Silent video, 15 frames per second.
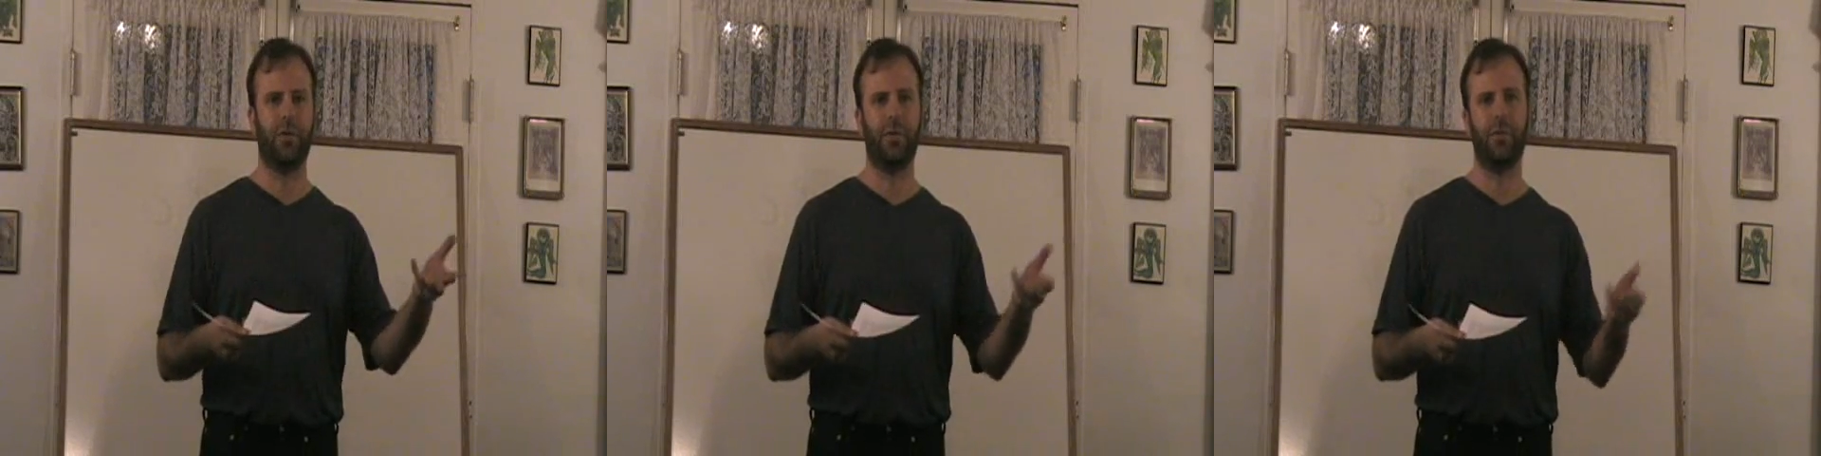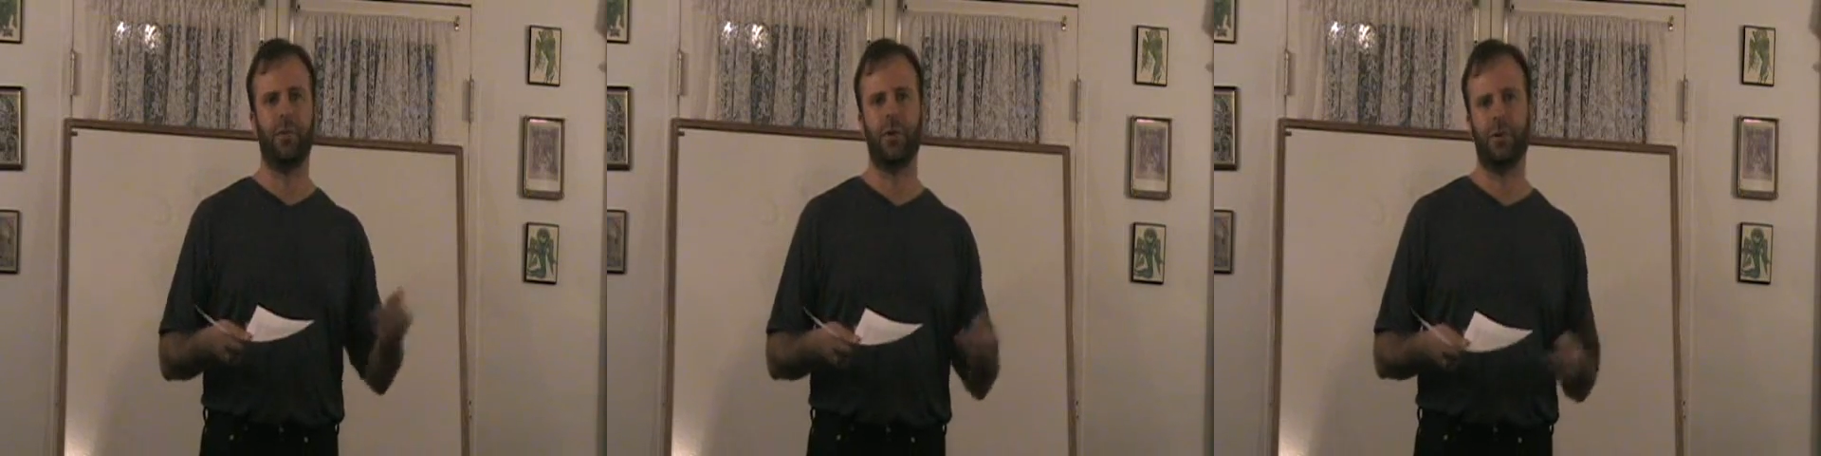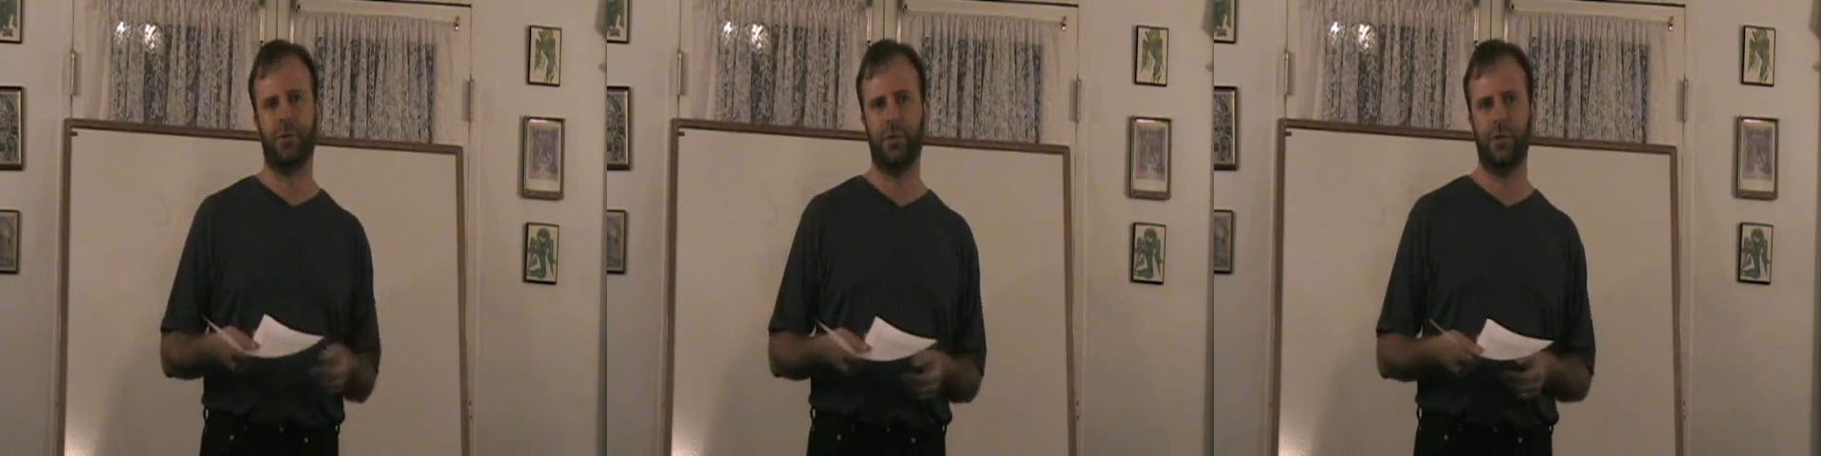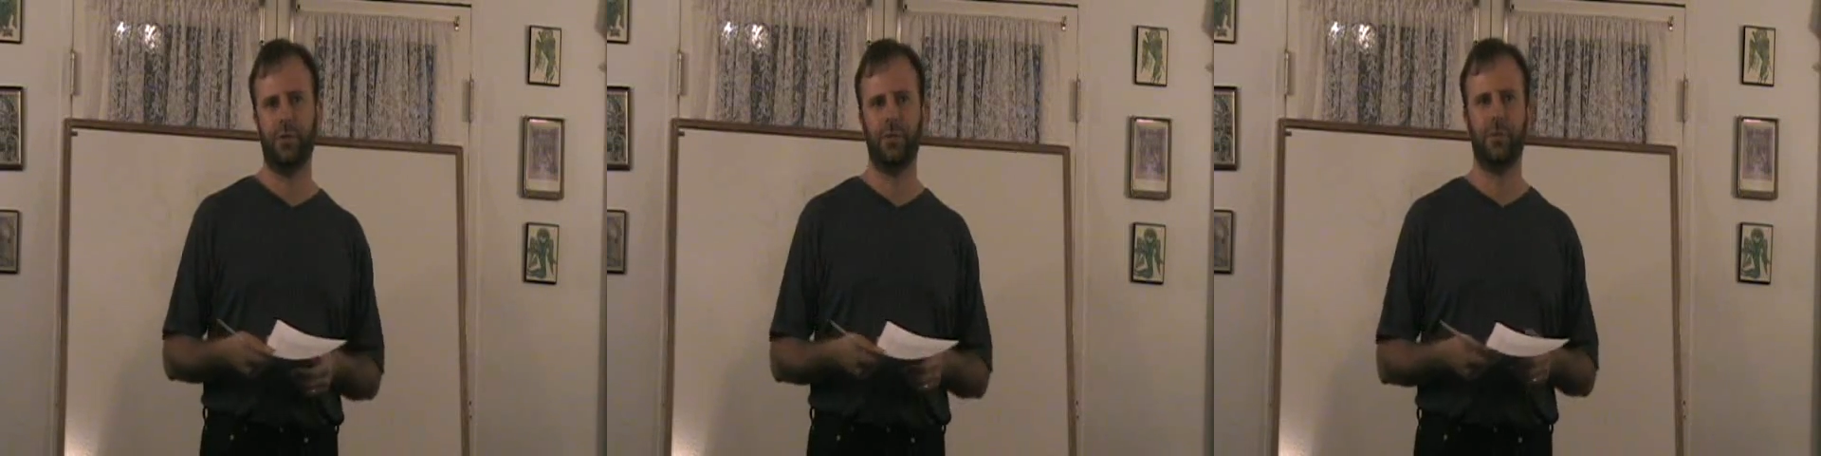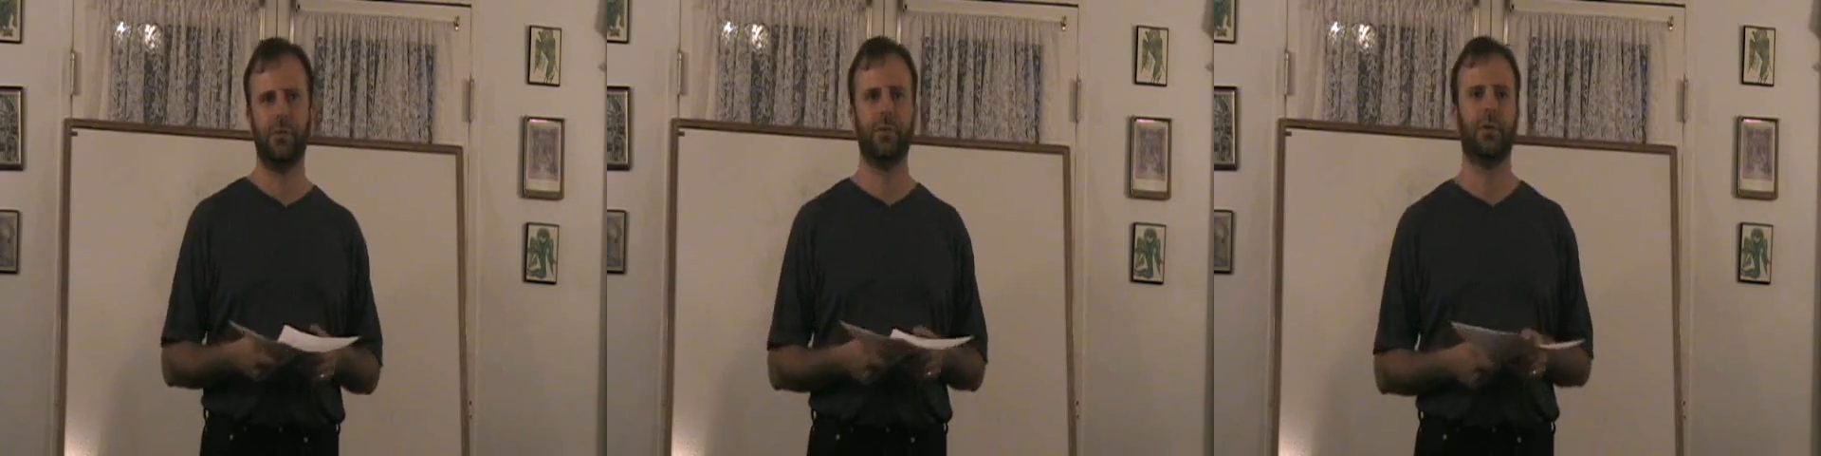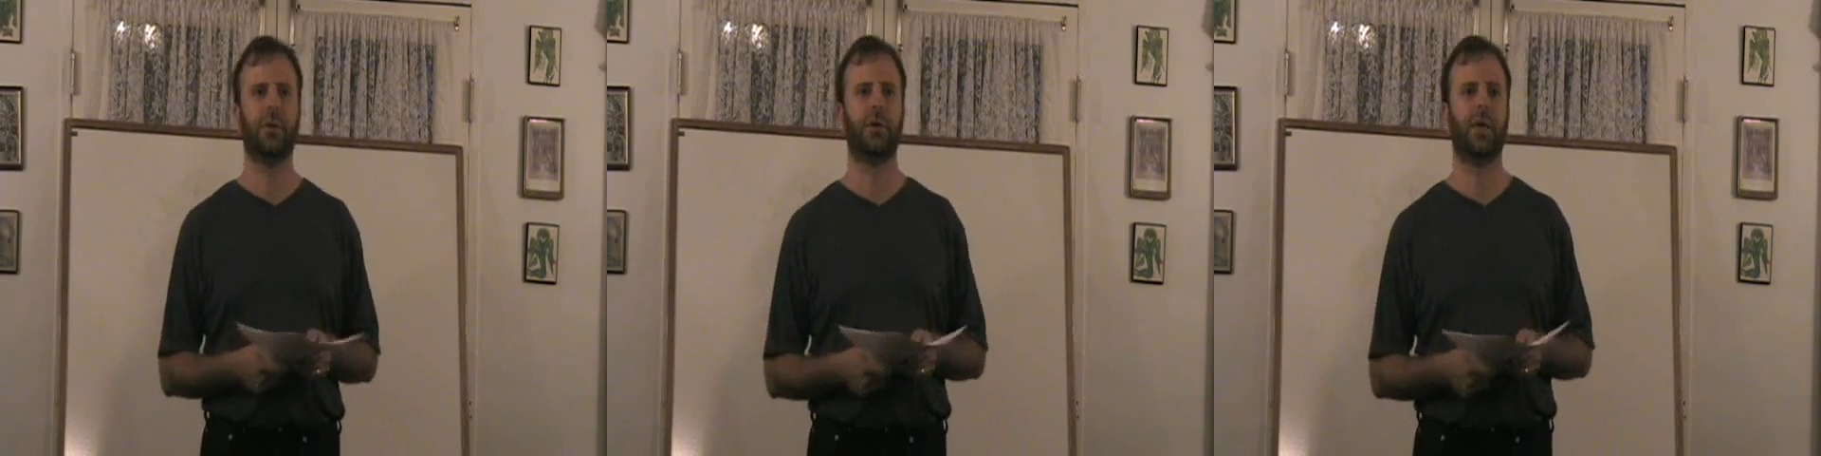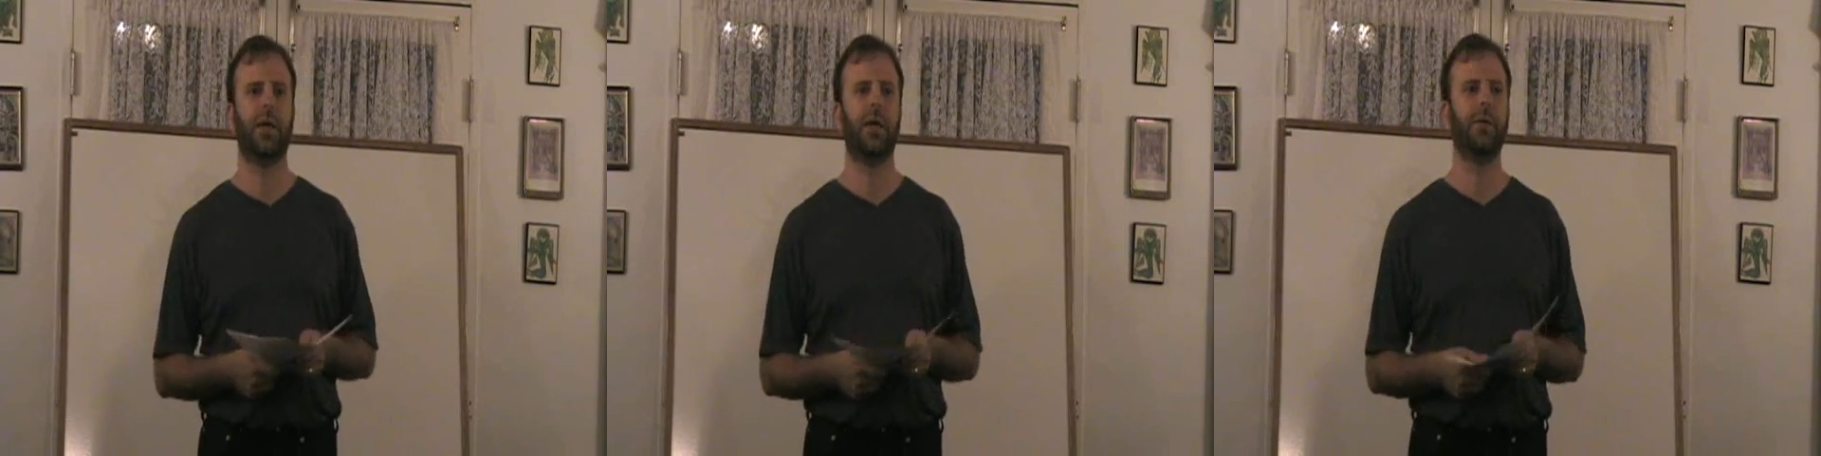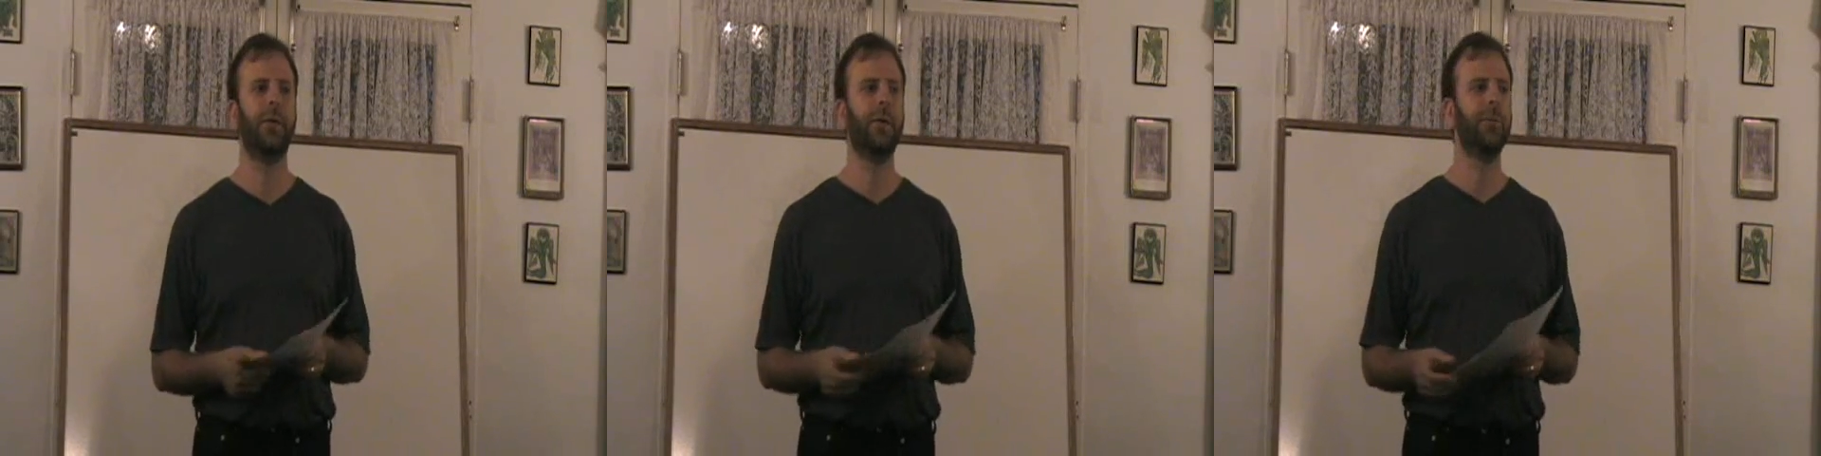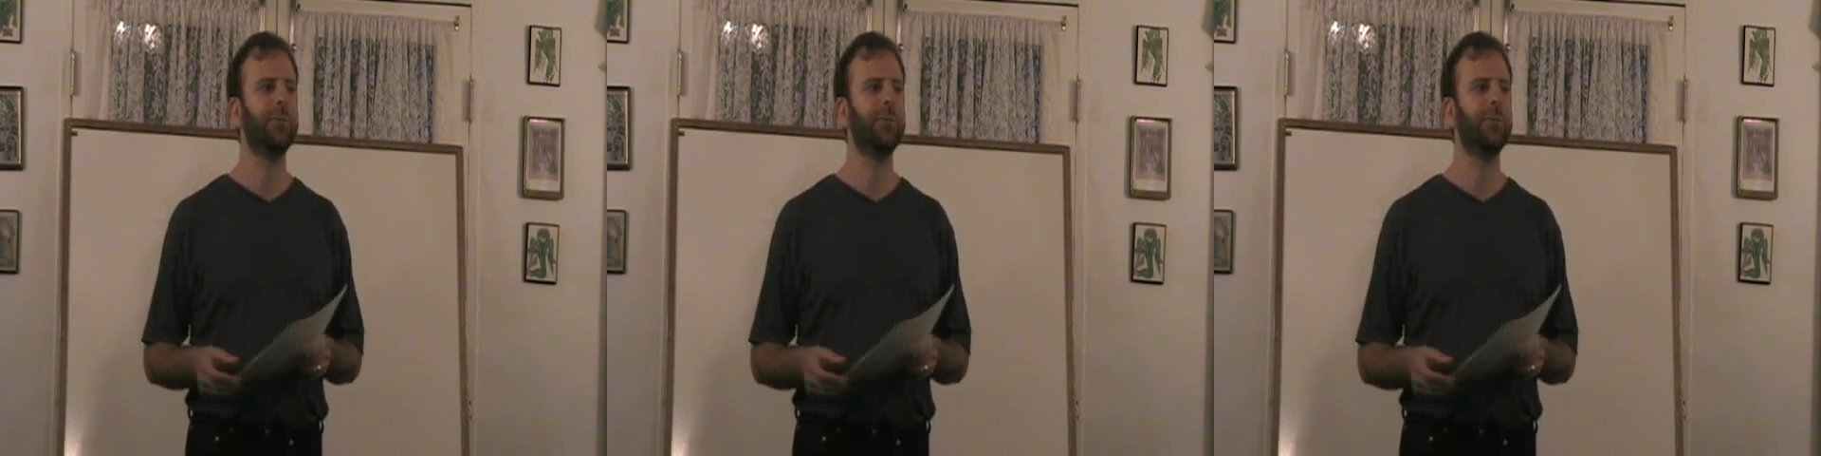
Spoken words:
if you want to. Okay.